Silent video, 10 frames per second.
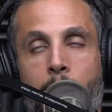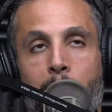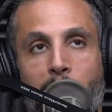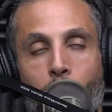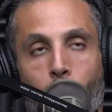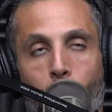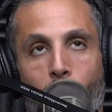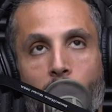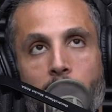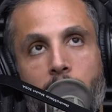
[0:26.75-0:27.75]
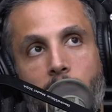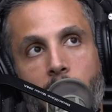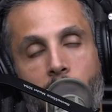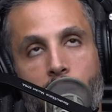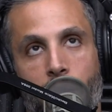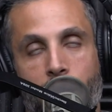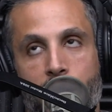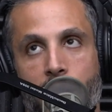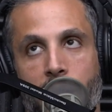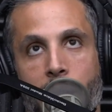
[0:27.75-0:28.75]
but the one
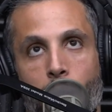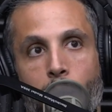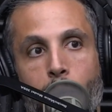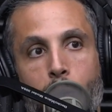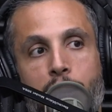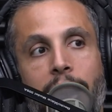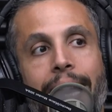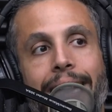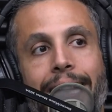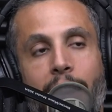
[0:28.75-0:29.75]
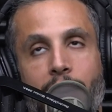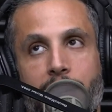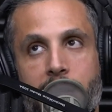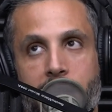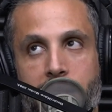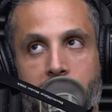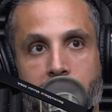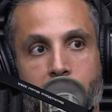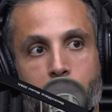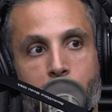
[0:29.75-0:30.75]
characteristic that will most likely guarantee success.
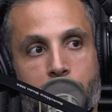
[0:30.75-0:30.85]
Yeah, because